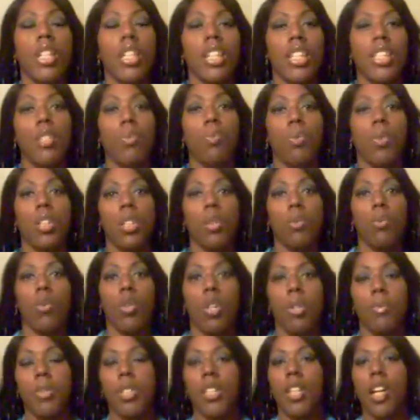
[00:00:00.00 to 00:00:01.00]
it's really
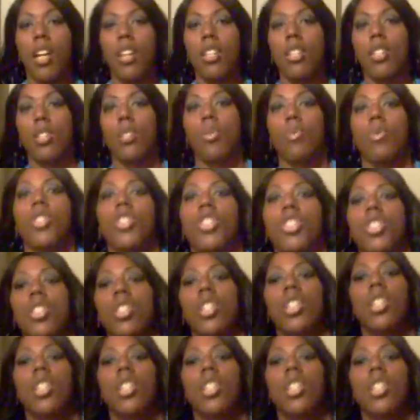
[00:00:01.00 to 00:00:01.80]
warm today, so which is